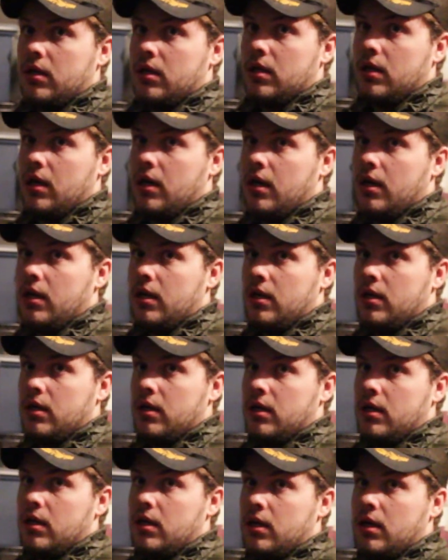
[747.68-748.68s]
Cut.
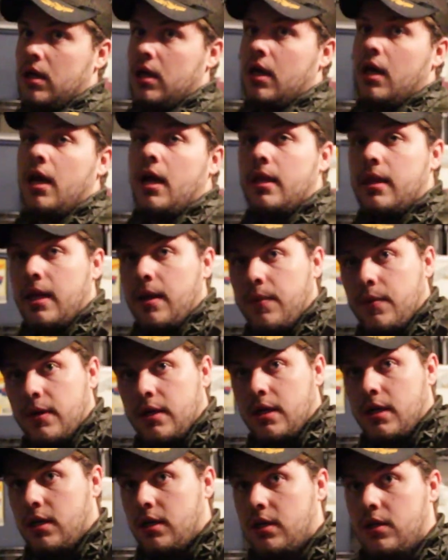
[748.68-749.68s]
And then we're
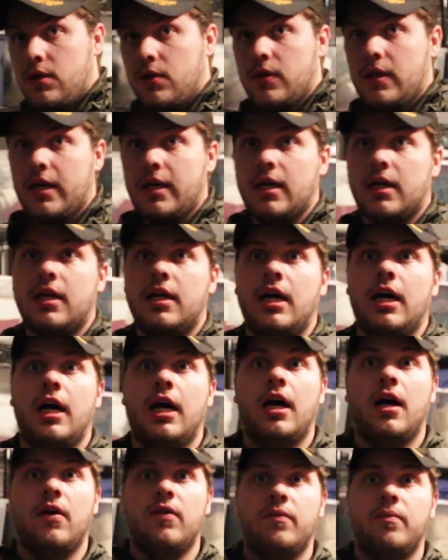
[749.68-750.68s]
gonna do like a
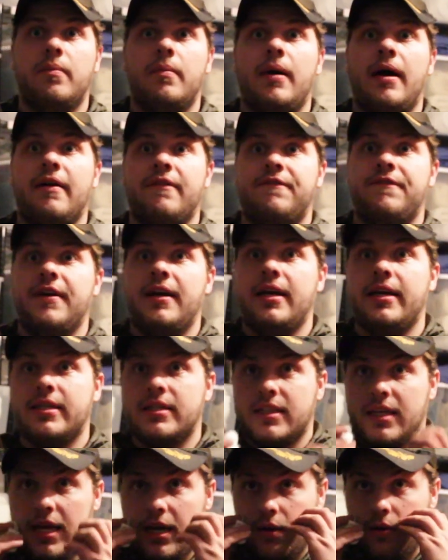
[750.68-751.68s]
cut of my
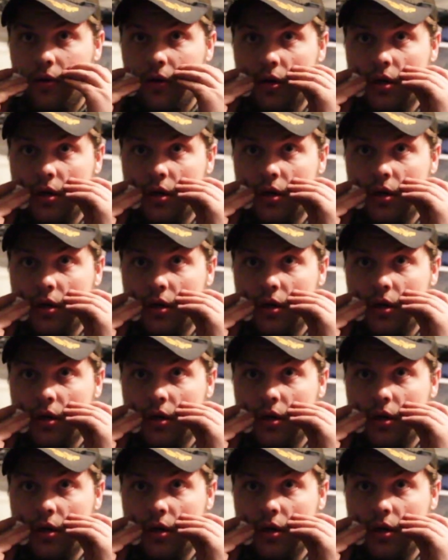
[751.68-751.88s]
face, like,